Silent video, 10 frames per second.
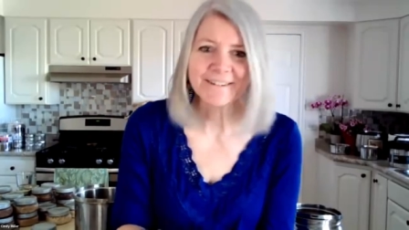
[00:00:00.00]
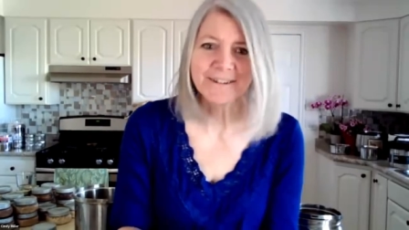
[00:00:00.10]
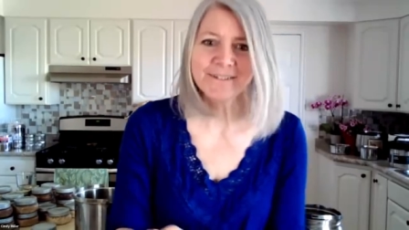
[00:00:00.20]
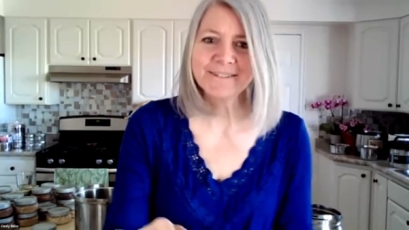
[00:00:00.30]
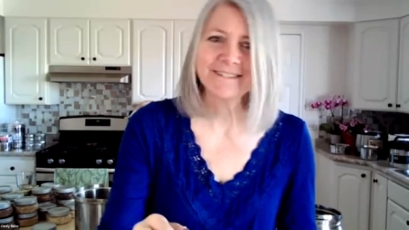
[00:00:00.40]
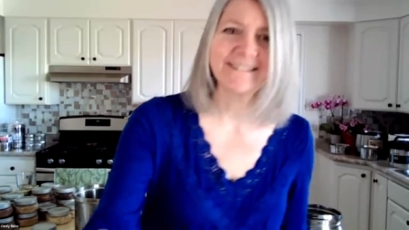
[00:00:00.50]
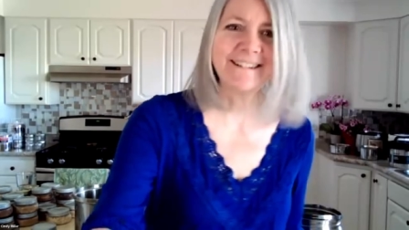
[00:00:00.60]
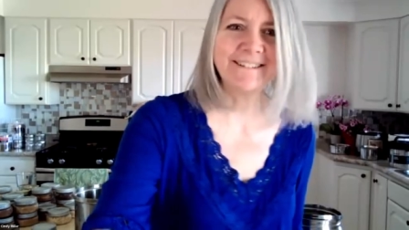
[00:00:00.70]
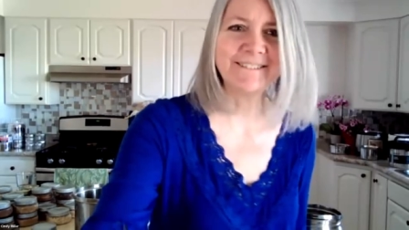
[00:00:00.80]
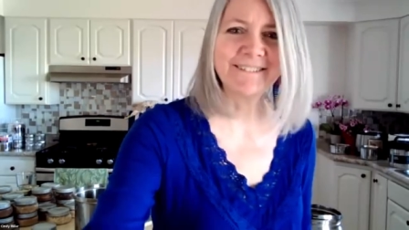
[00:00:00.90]
I
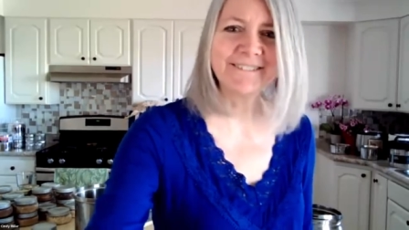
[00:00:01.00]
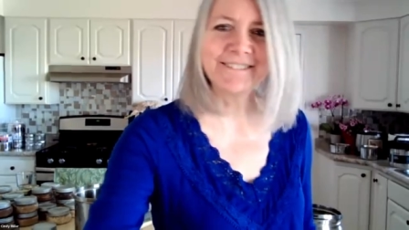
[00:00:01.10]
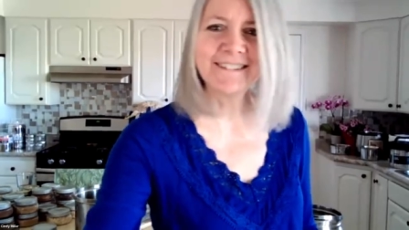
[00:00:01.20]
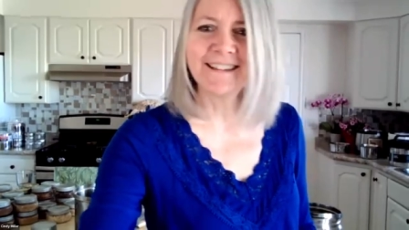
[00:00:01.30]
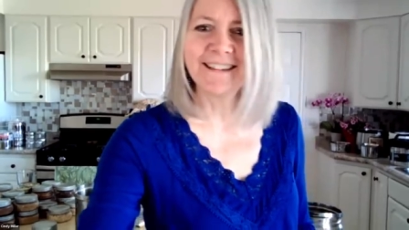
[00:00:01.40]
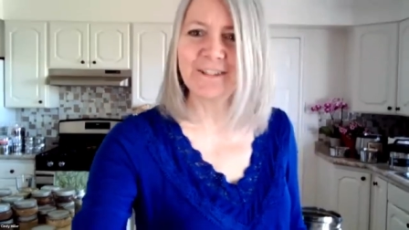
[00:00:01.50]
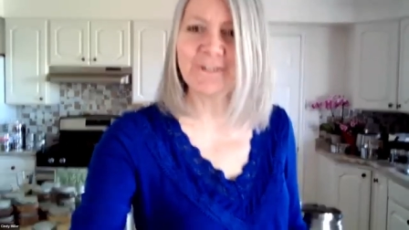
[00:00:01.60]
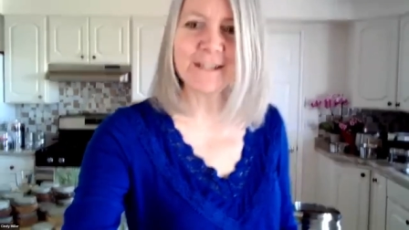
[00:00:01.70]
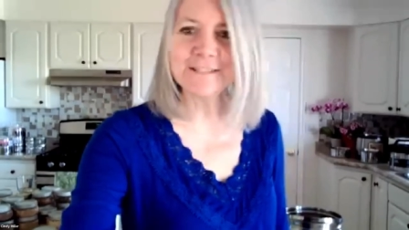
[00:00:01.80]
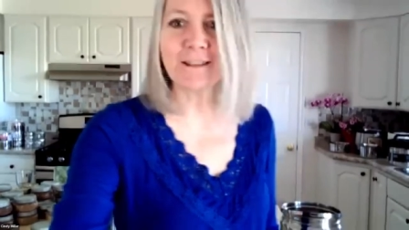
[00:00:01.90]
don't, know. You
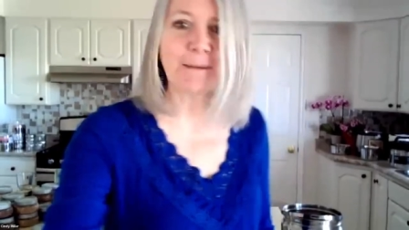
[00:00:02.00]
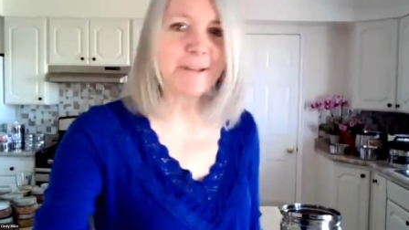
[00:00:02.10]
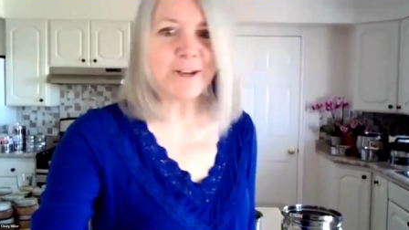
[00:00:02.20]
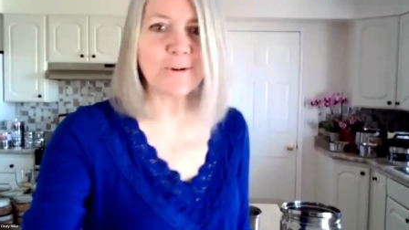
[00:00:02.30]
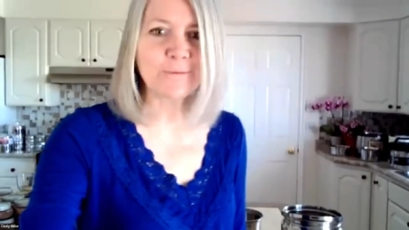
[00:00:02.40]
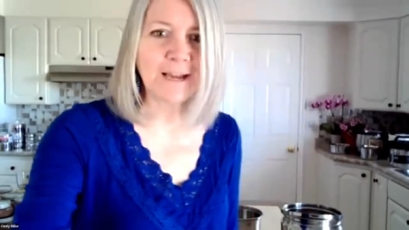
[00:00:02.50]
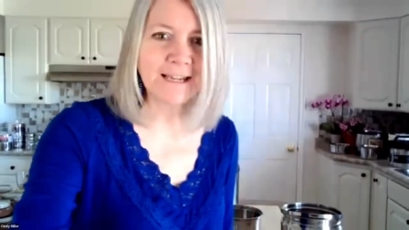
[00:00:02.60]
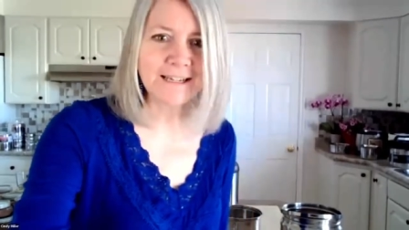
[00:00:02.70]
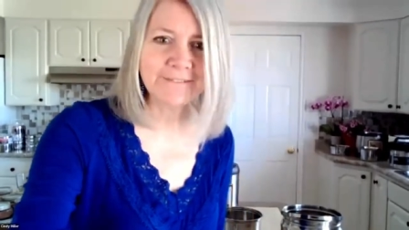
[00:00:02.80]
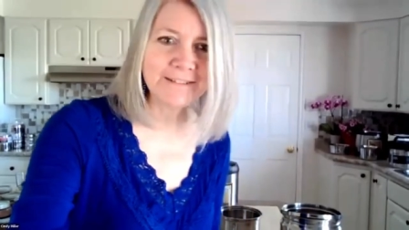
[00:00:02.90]
guys will let me know,
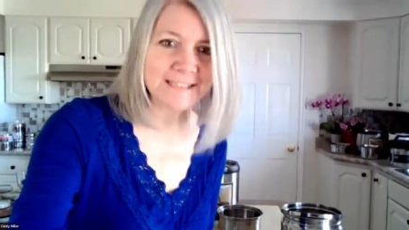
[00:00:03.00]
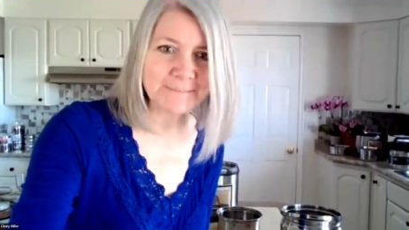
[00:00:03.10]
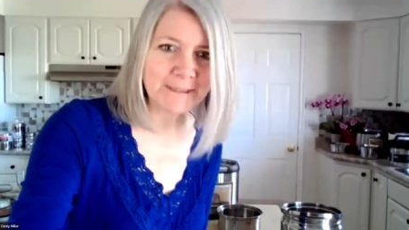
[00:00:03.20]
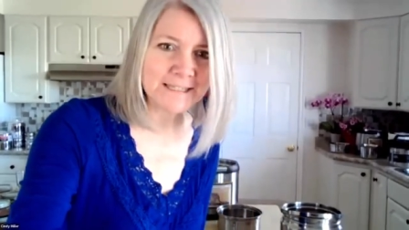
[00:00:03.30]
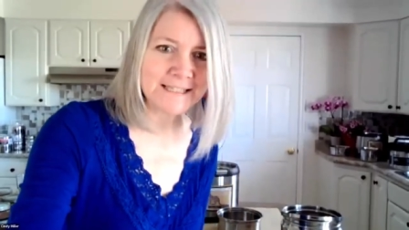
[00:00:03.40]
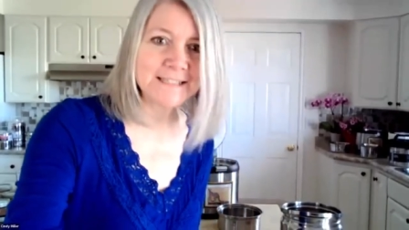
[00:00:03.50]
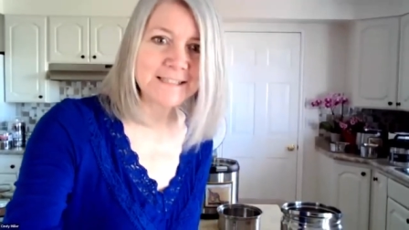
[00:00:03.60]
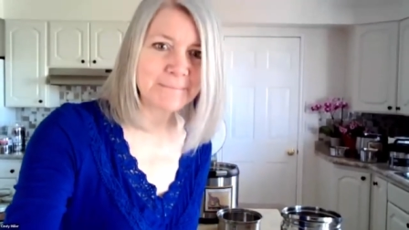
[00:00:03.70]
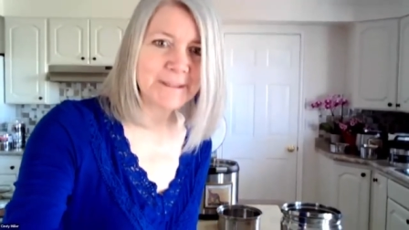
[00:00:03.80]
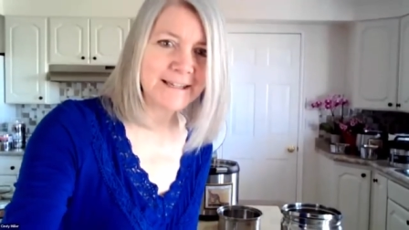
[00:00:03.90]
right? If it doesn't make sense,
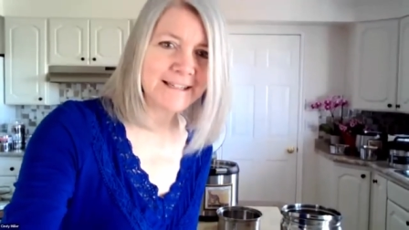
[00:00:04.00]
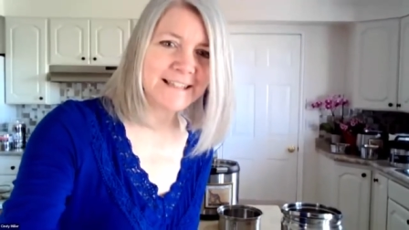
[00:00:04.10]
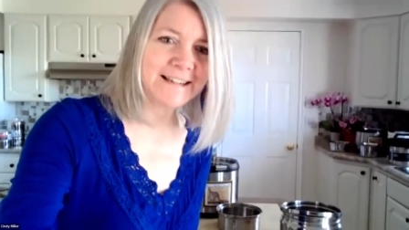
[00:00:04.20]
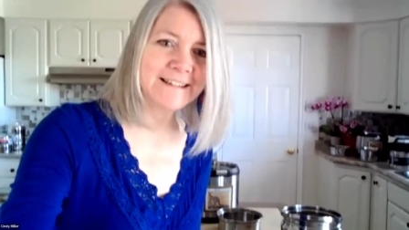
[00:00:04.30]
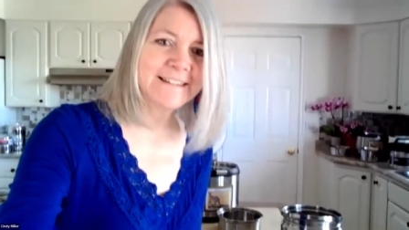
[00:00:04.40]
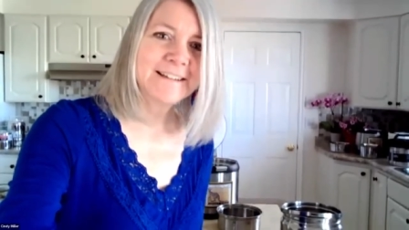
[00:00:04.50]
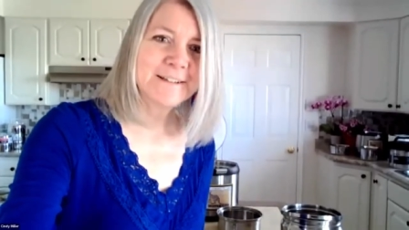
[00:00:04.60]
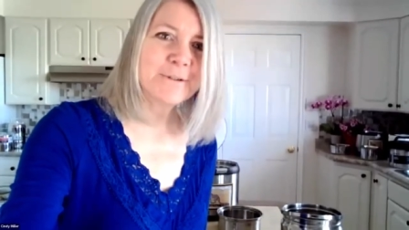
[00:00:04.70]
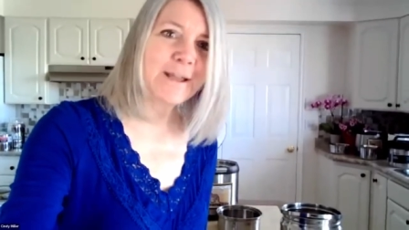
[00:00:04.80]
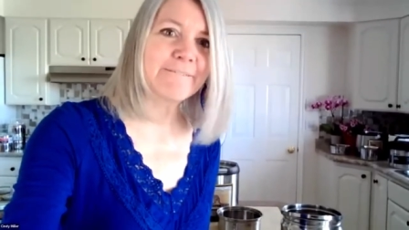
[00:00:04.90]
something I say,
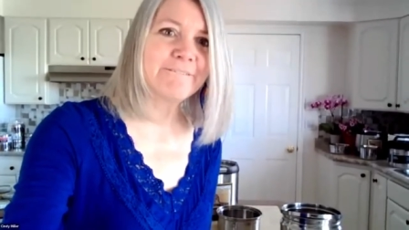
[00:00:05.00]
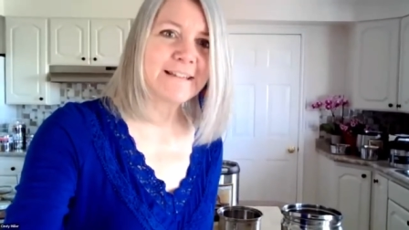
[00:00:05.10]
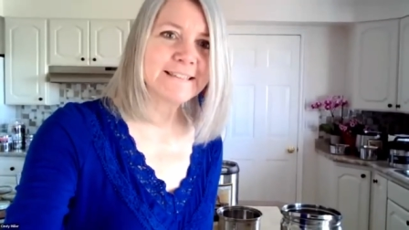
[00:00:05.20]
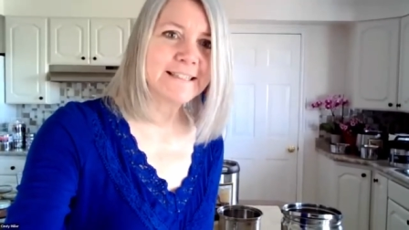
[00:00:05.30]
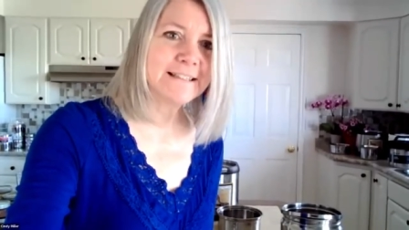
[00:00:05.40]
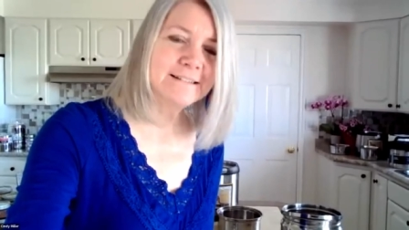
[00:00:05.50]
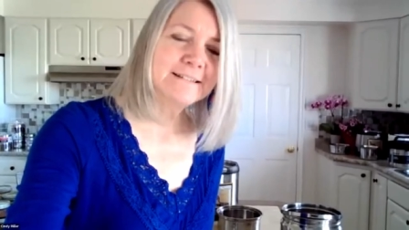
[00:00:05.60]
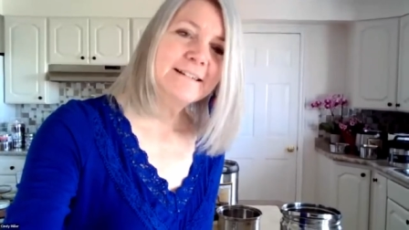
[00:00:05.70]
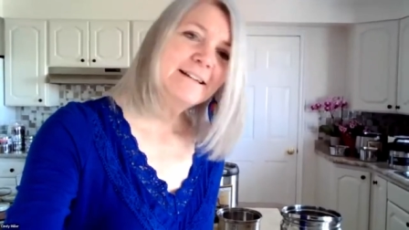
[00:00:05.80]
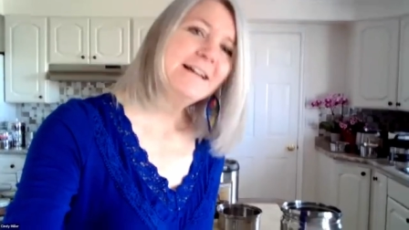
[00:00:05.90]
so I can fix it.
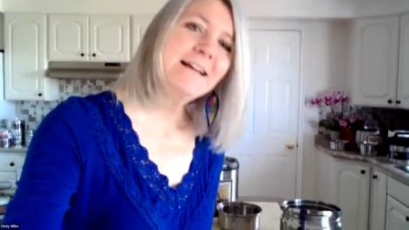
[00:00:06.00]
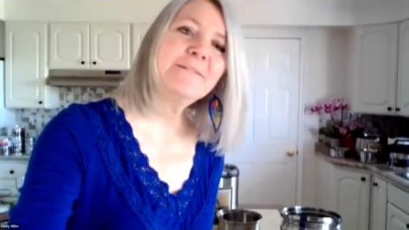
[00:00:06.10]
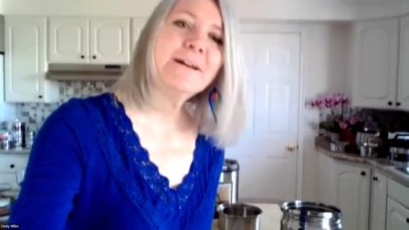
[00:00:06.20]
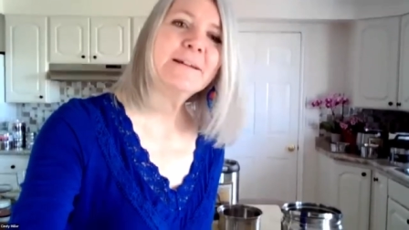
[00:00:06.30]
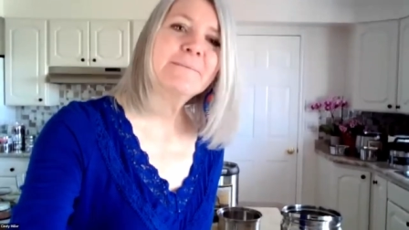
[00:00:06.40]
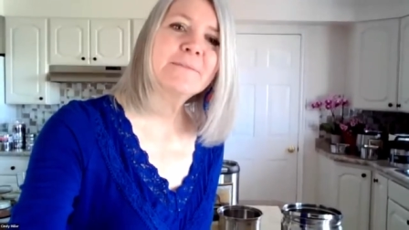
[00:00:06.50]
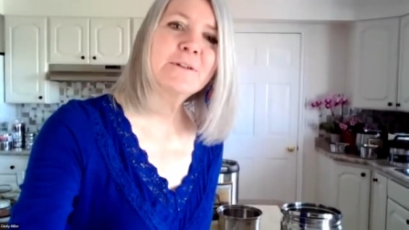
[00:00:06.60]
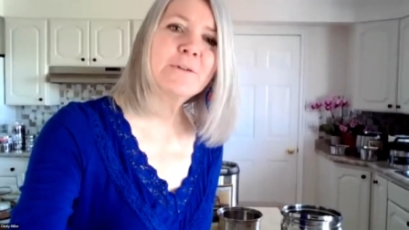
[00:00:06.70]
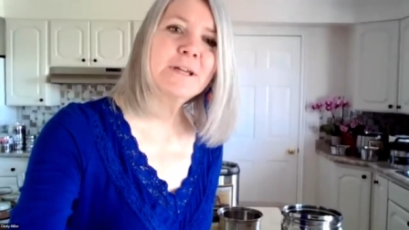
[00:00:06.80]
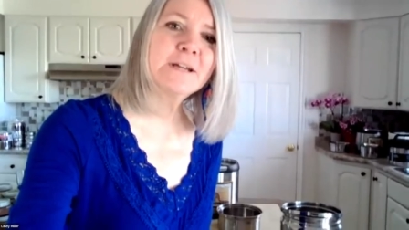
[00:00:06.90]
Anyway,
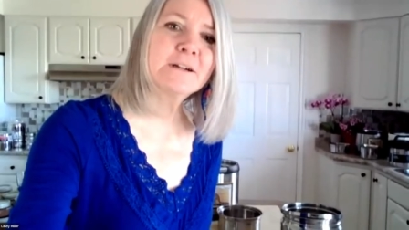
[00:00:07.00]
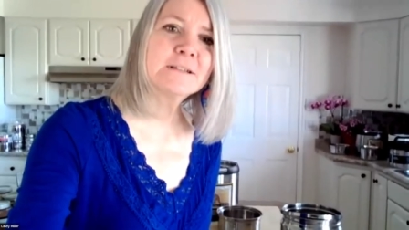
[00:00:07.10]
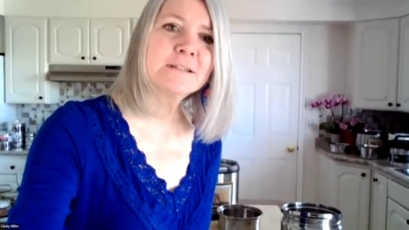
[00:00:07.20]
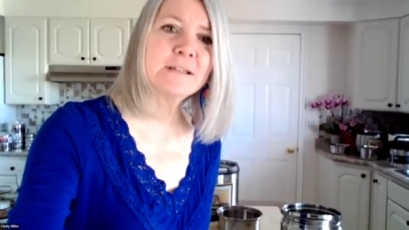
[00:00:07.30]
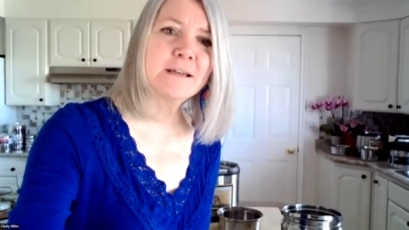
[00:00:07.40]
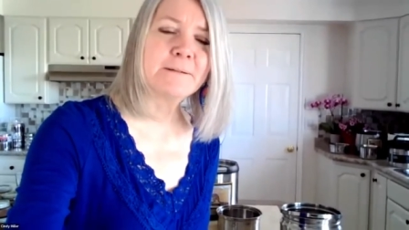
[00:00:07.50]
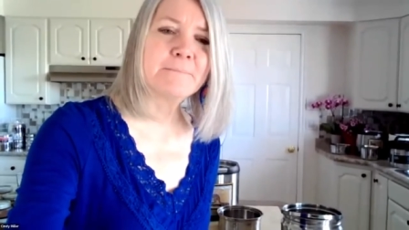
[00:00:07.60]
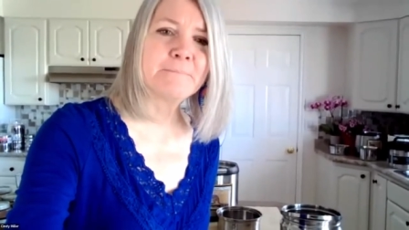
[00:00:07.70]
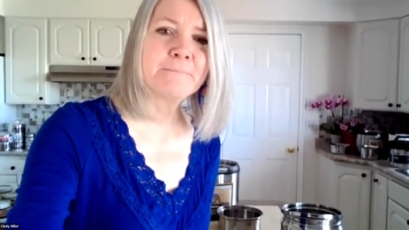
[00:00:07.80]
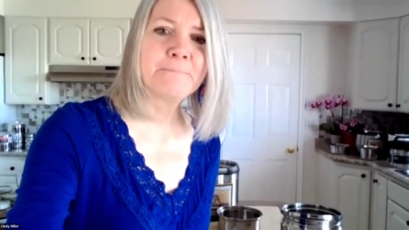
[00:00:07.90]
so here's
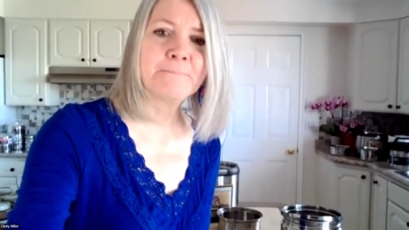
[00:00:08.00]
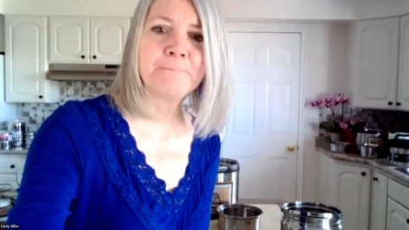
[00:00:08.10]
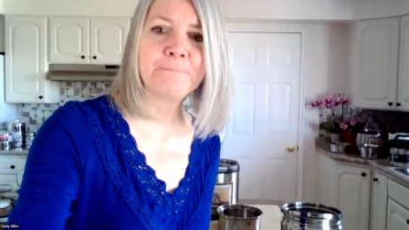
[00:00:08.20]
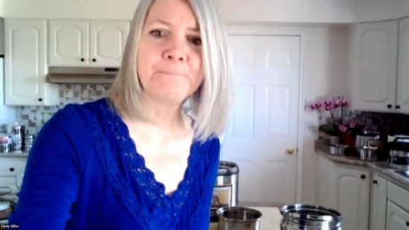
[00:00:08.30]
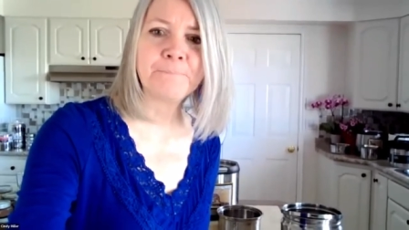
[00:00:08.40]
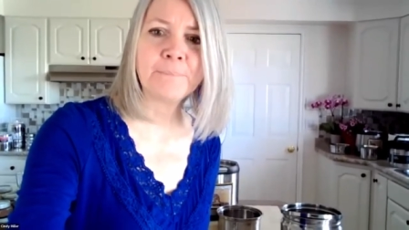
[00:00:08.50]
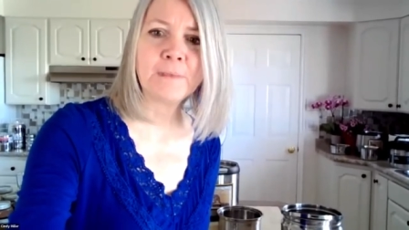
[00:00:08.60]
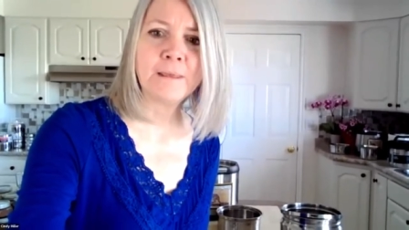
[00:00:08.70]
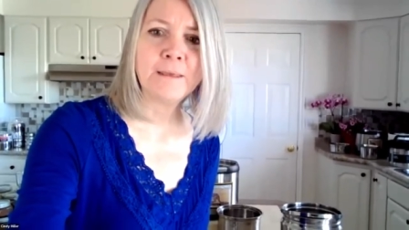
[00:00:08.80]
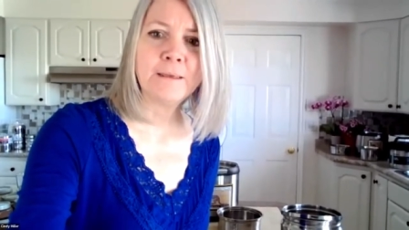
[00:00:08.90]
um,
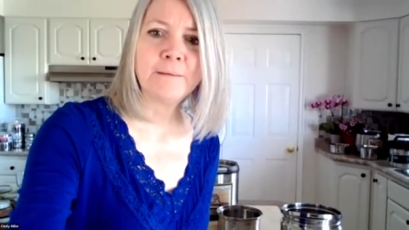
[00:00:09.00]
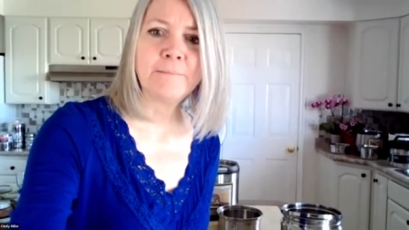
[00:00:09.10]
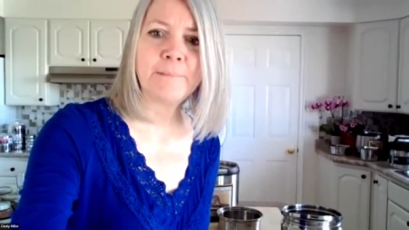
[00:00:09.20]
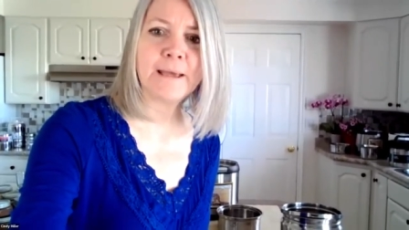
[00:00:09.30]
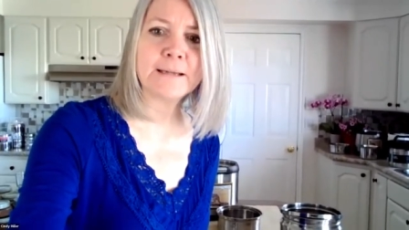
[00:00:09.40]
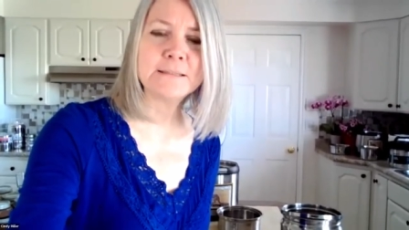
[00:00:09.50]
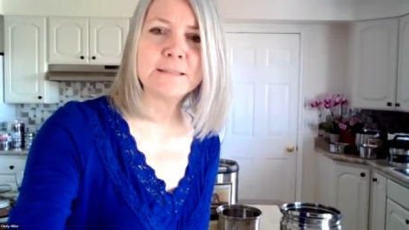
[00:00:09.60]
back